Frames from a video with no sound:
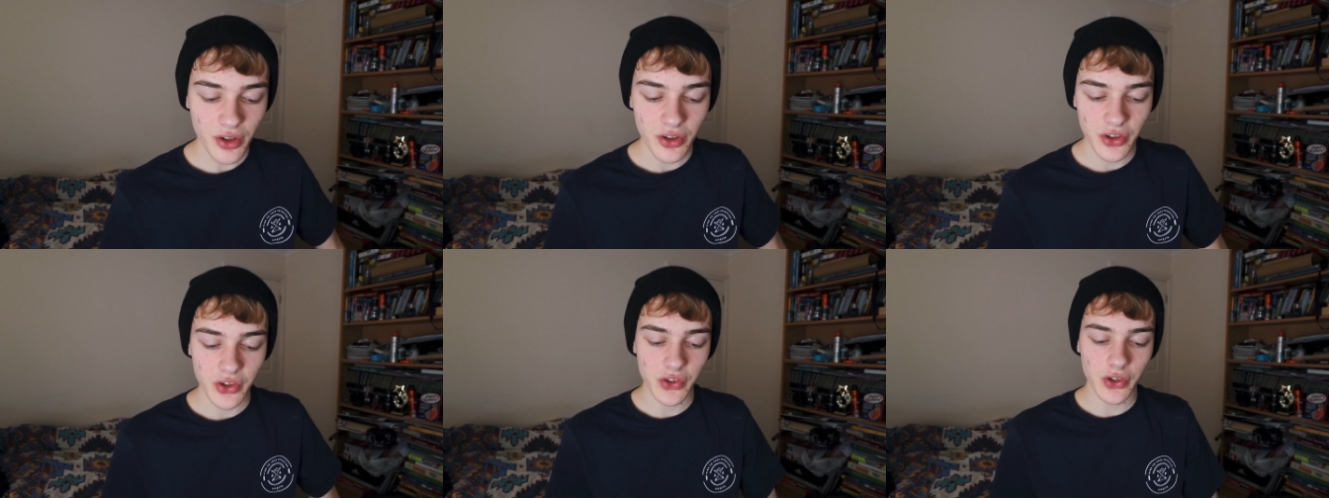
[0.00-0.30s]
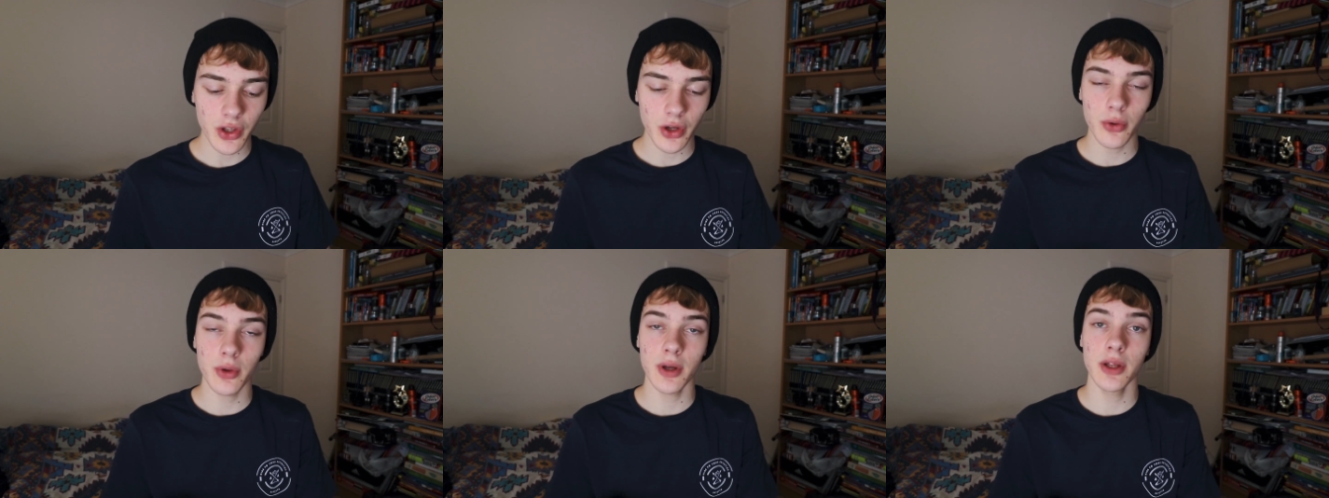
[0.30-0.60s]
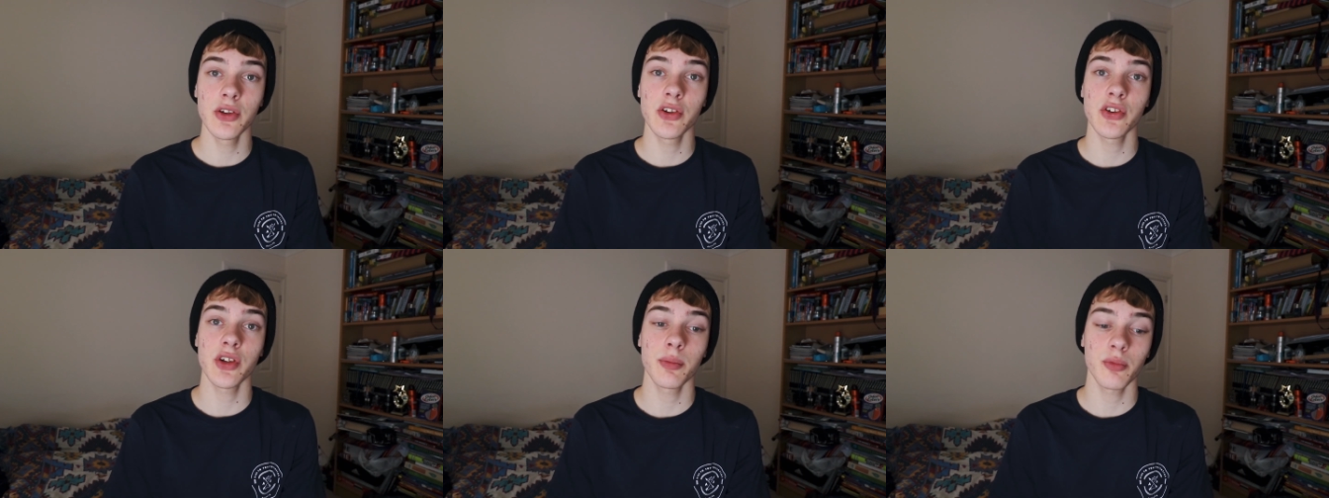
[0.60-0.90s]
So
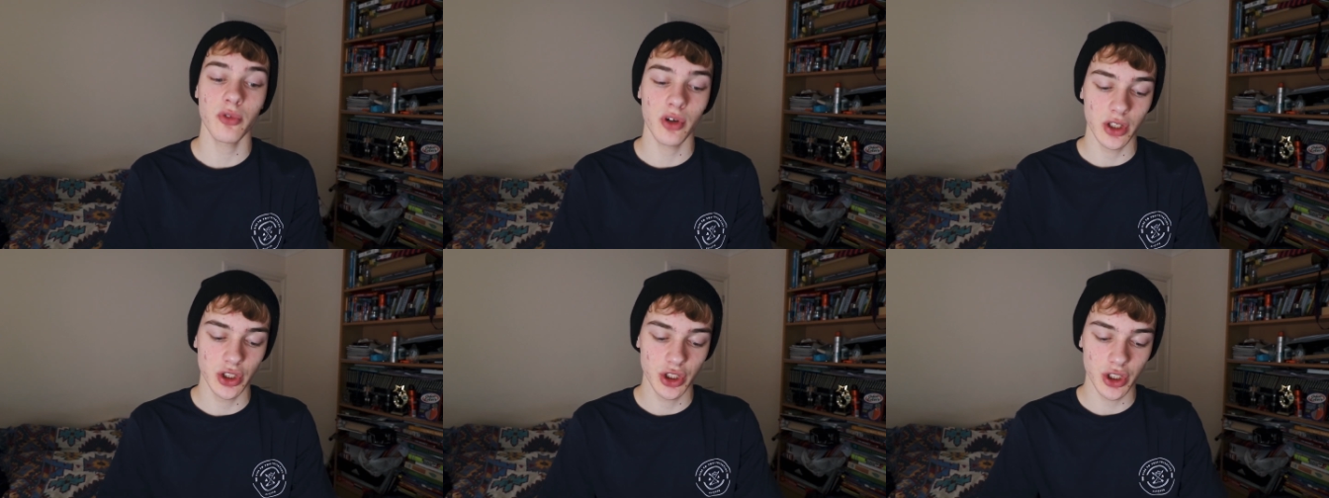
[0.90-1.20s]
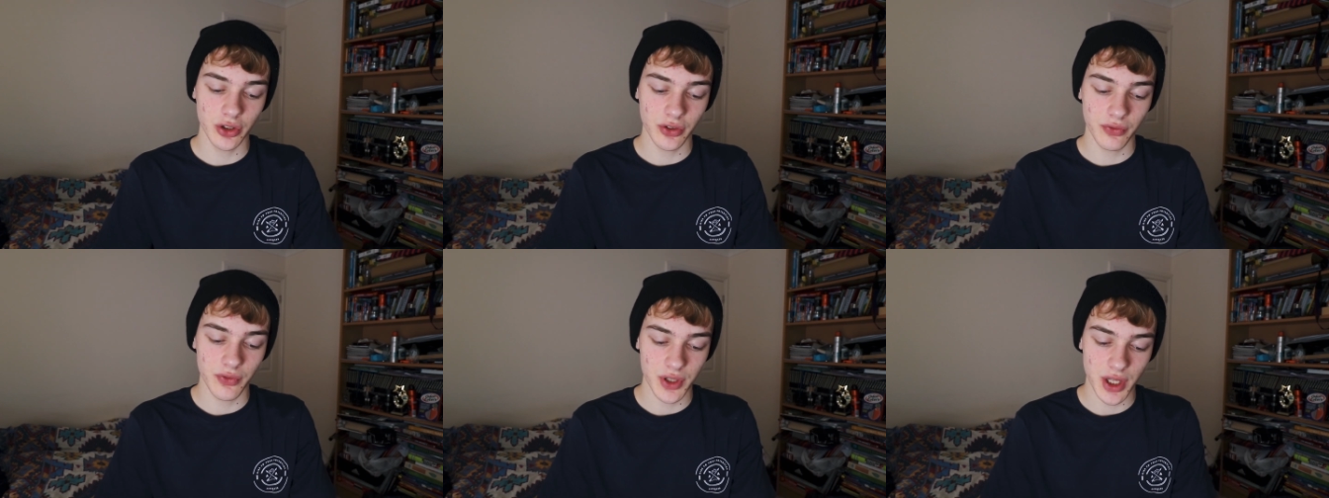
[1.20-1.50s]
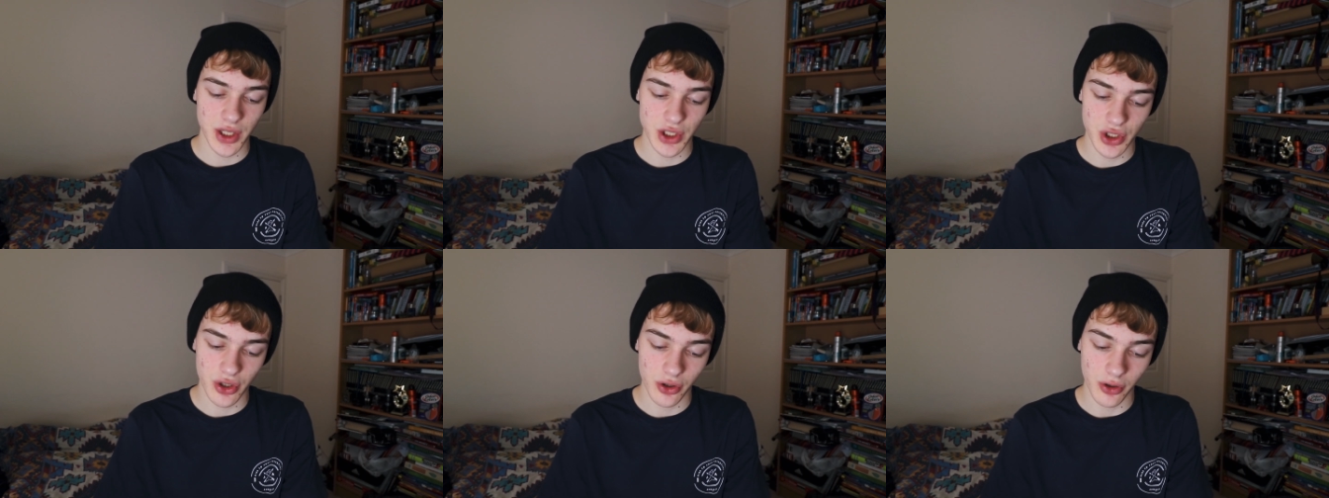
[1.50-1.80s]
in summary, due to the
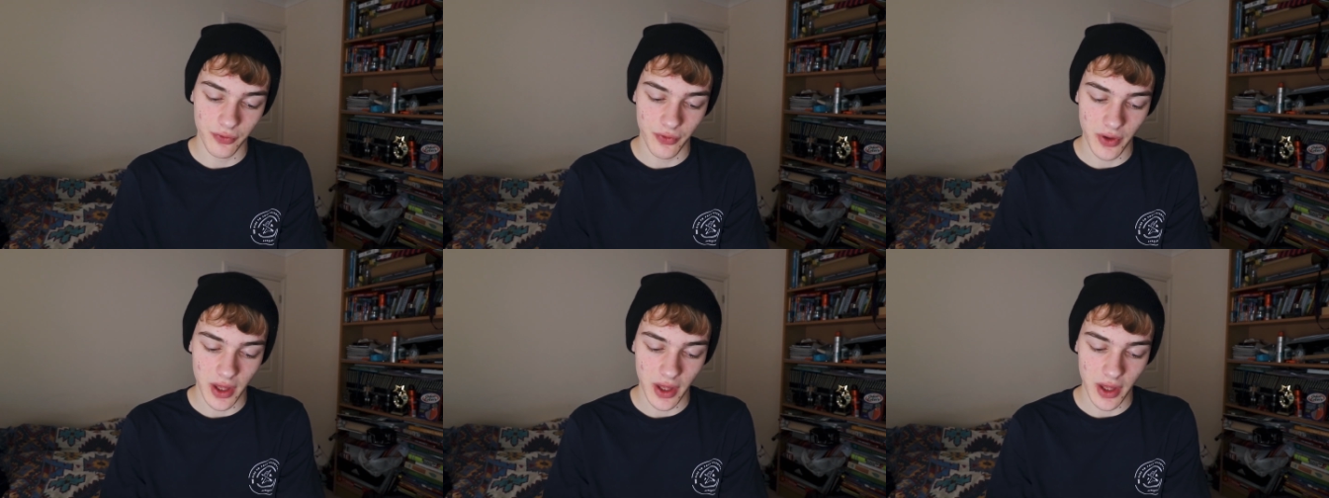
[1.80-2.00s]
nature of